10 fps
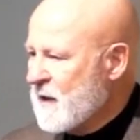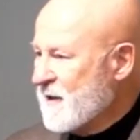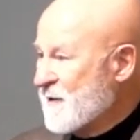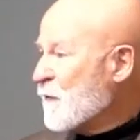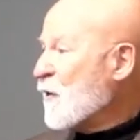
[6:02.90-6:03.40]

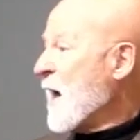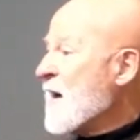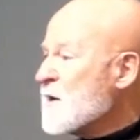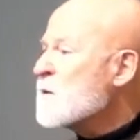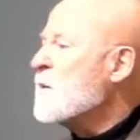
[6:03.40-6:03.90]
different
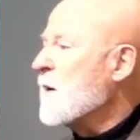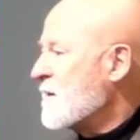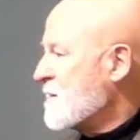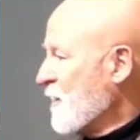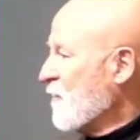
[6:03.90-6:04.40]

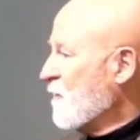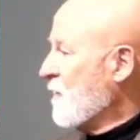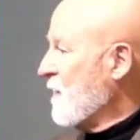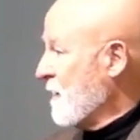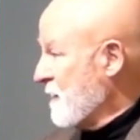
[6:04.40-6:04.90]
aspects of
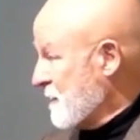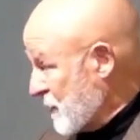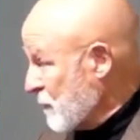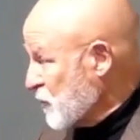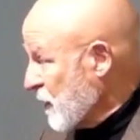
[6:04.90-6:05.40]

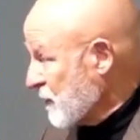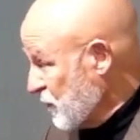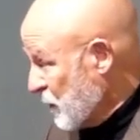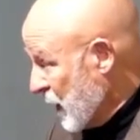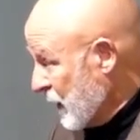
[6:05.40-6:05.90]

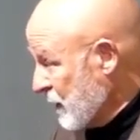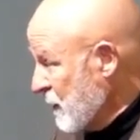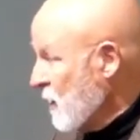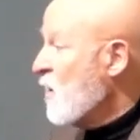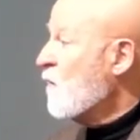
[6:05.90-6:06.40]
subjective mind
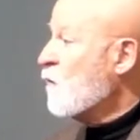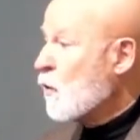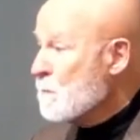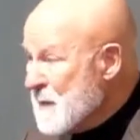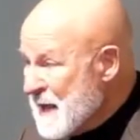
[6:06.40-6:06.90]
for
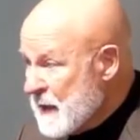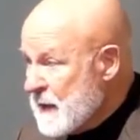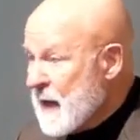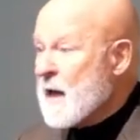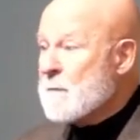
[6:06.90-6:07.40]

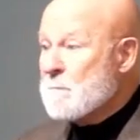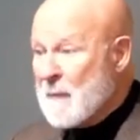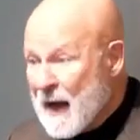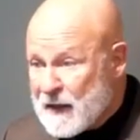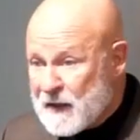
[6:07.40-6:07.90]
me and
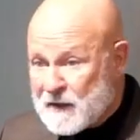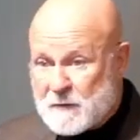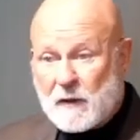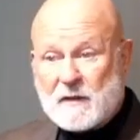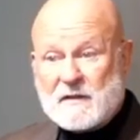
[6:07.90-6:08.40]
my
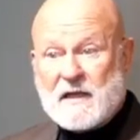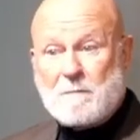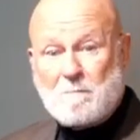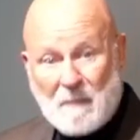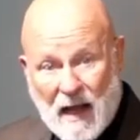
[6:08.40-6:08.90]
experience
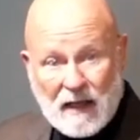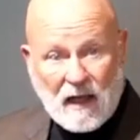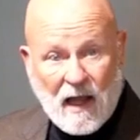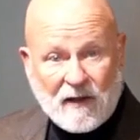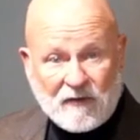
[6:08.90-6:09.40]
and my
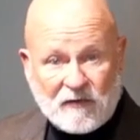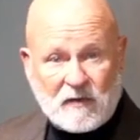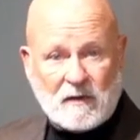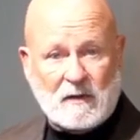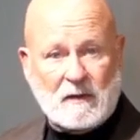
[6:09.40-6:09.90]
life.
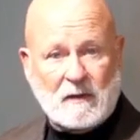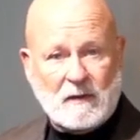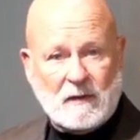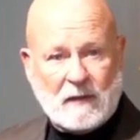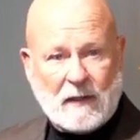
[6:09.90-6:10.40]

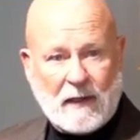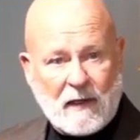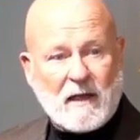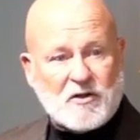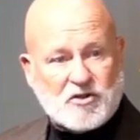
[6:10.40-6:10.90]
And it
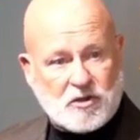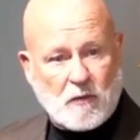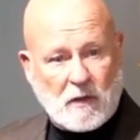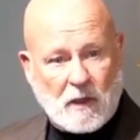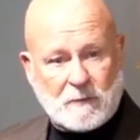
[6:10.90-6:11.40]
has
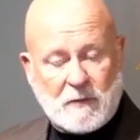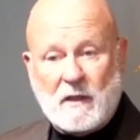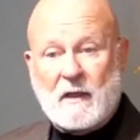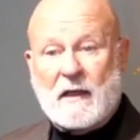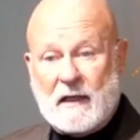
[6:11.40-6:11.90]
showed up,
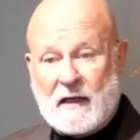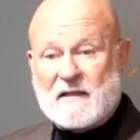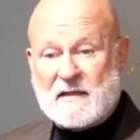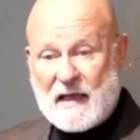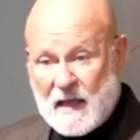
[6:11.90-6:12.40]
it
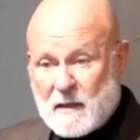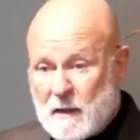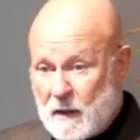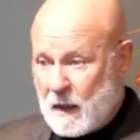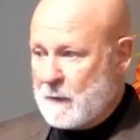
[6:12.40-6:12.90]
has
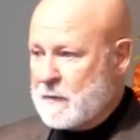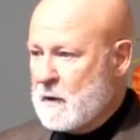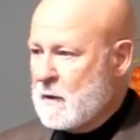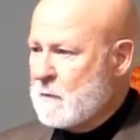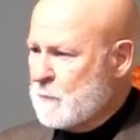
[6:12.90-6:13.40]
ended up
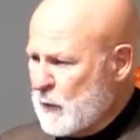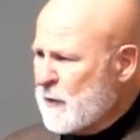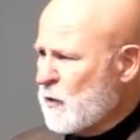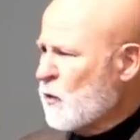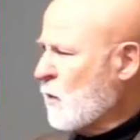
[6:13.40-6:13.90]
pretty
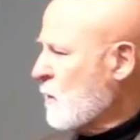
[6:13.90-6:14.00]
cool.